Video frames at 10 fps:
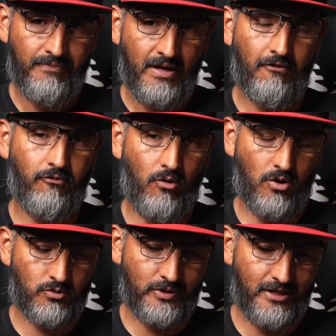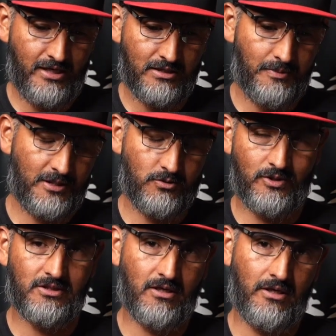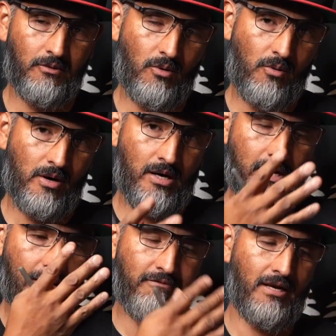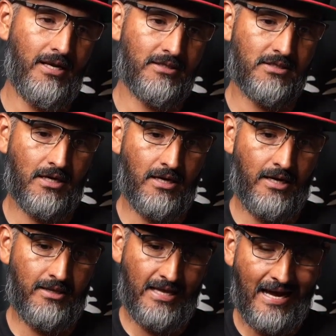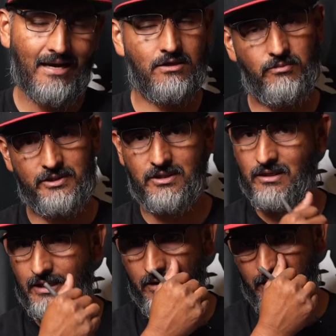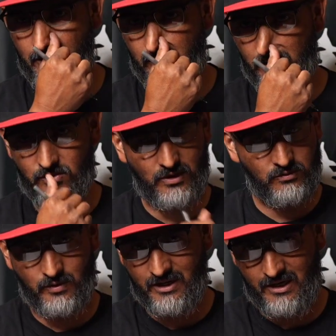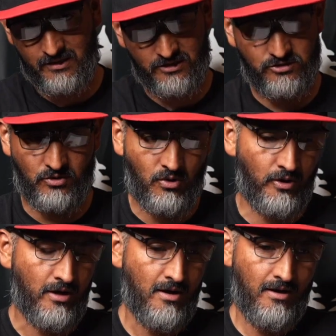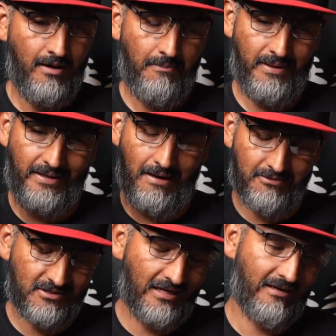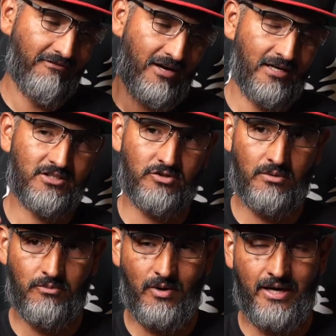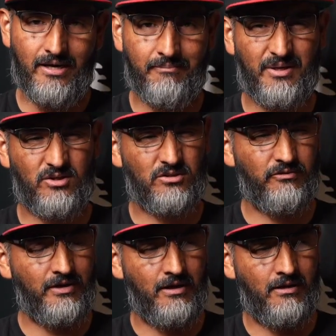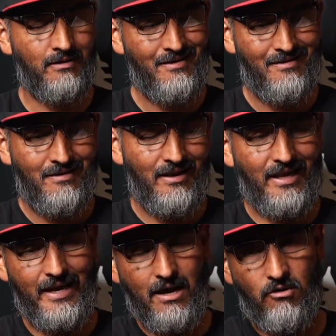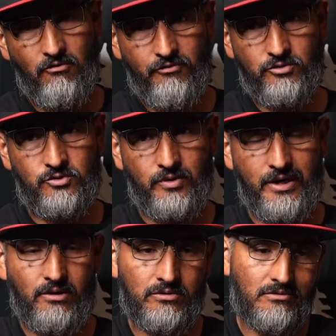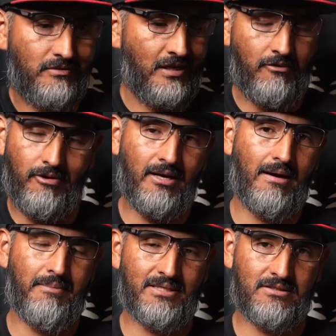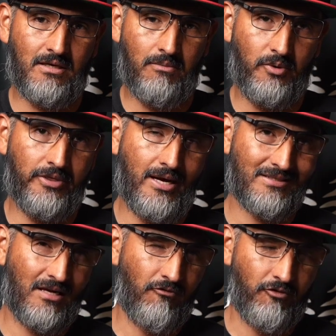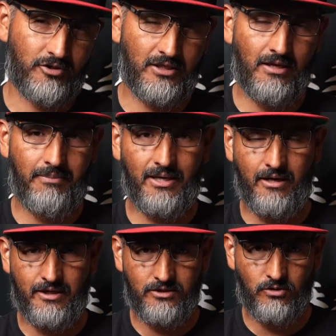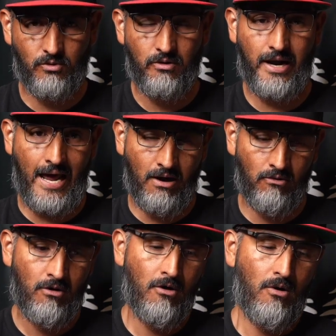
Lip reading: Of course, we did experience recently, we were at Valencia, and that had to be shut down. The trails were getting destroyed, but that was like very extreme rain, and because of the layout of those trails, they really got messed up. With us, I don't foresee that being an issue. Now,